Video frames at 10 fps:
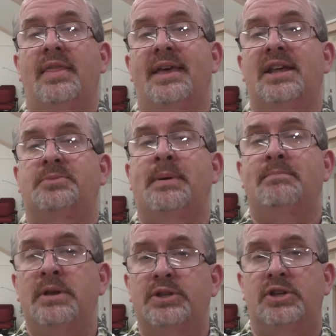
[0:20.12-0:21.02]
that has
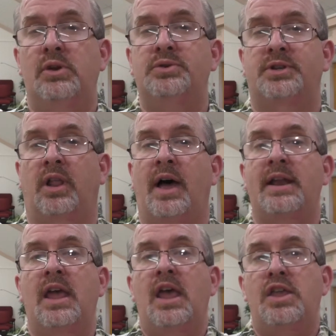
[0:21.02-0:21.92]
been misused a
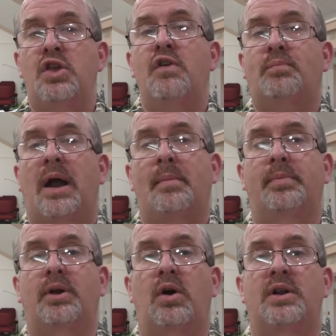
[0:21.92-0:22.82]
lot. You've
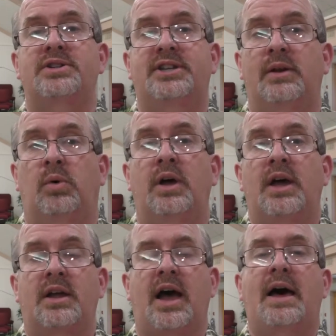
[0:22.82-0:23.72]
probably heard it said, well,
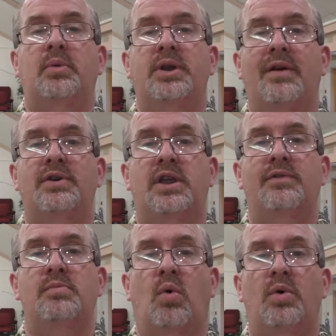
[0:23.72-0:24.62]
God will never
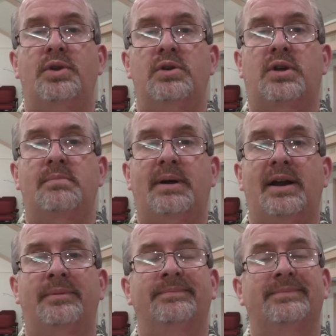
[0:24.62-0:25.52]
give you more than you can
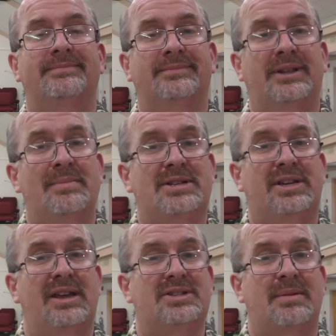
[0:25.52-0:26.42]
bear let me
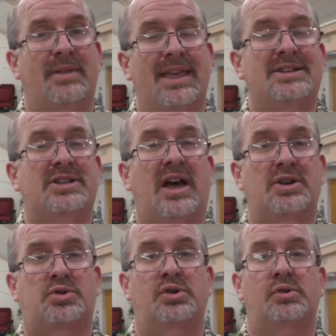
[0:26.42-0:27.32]
tell you something. That's not
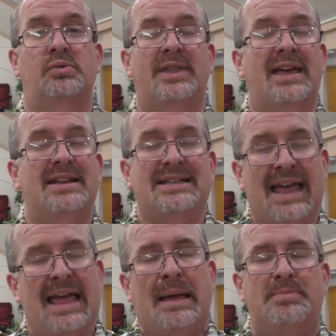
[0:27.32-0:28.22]
true. That is
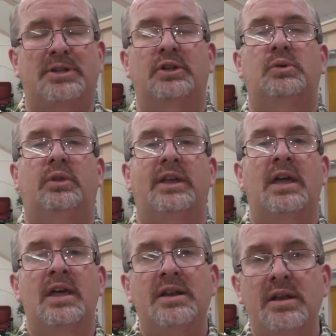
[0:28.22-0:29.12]
absolutely
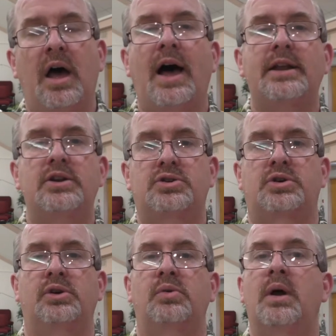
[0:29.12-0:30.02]
not
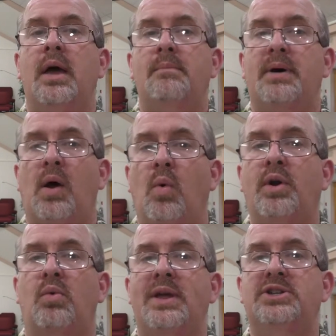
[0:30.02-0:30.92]
true. But I
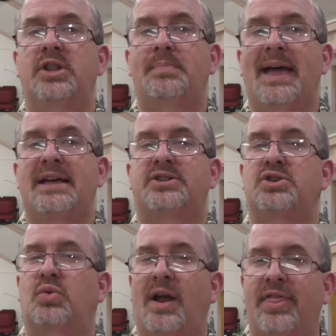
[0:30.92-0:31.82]
want to read you the
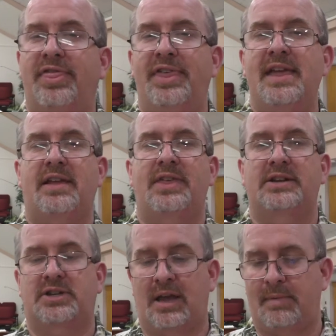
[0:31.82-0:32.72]
passage where I think
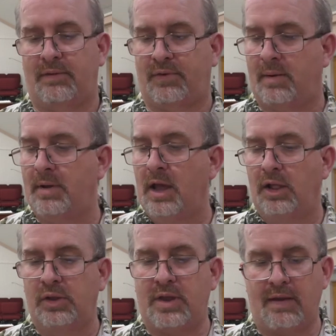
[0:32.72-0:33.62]
that's coming from.
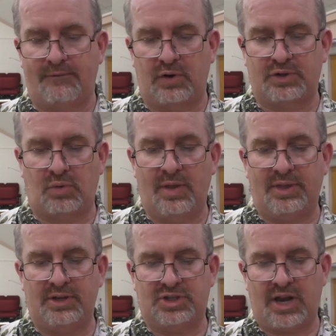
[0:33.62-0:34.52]
Looking at 1
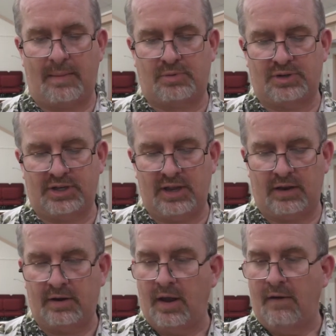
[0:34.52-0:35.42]
Corinthians chapter
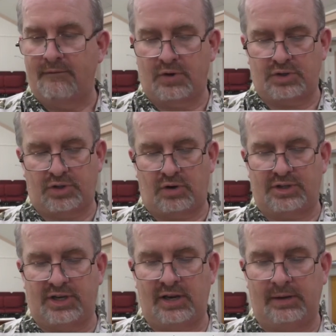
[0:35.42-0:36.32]
10, verse
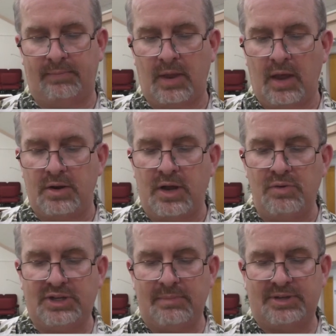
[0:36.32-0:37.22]
13. No
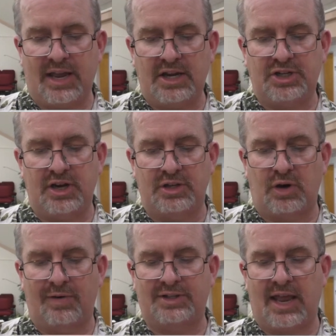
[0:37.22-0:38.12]
temptation has
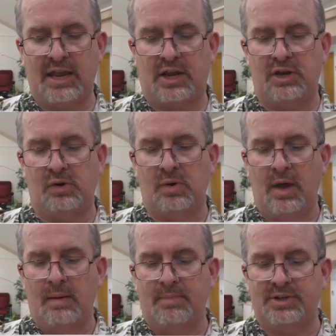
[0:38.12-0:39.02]
overtaken you,
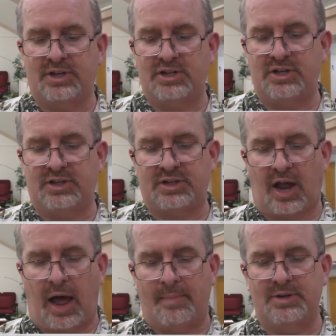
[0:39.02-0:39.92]
but such as is
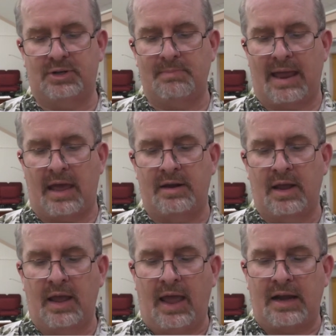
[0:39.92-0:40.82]
common to man.
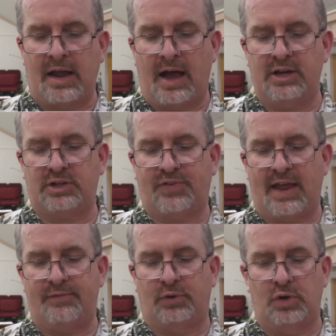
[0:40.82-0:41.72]
And God is
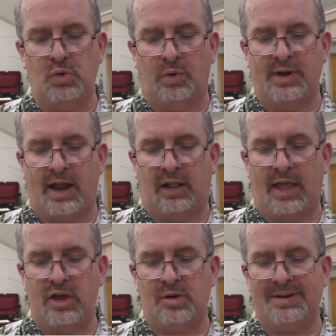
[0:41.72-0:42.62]
faithful, who will not
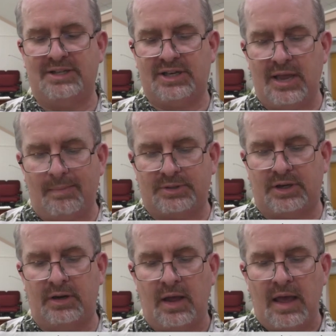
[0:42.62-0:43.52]
allow you to be
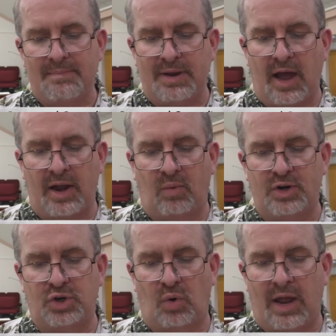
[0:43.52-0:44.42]
tempted beyond
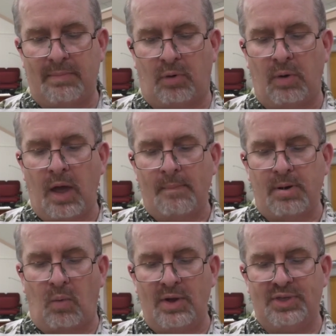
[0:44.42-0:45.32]
what you are able,
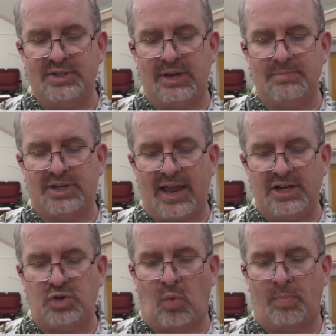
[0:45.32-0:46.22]
but with the
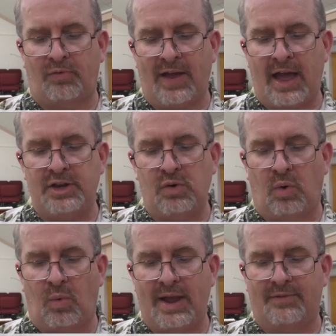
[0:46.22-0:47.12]
temptation will provide you
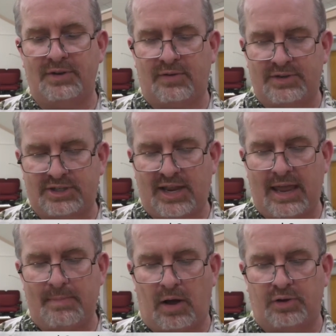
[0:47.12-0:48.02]
a way of, of
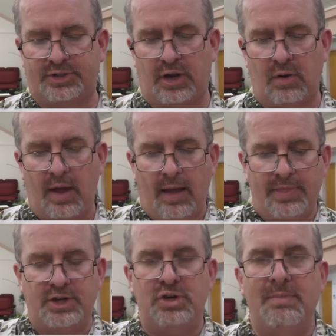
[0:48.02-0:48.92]
escape also,
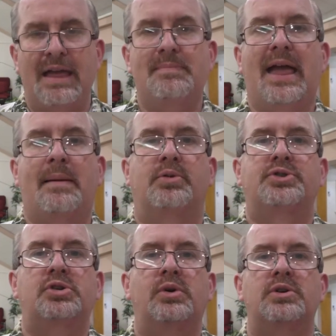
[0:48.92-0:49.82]
that you may be able
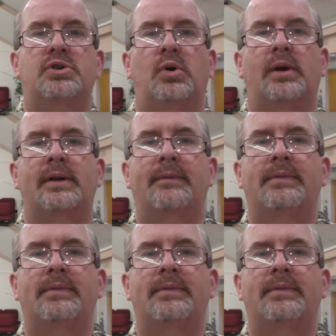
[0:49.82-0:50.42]
to endure it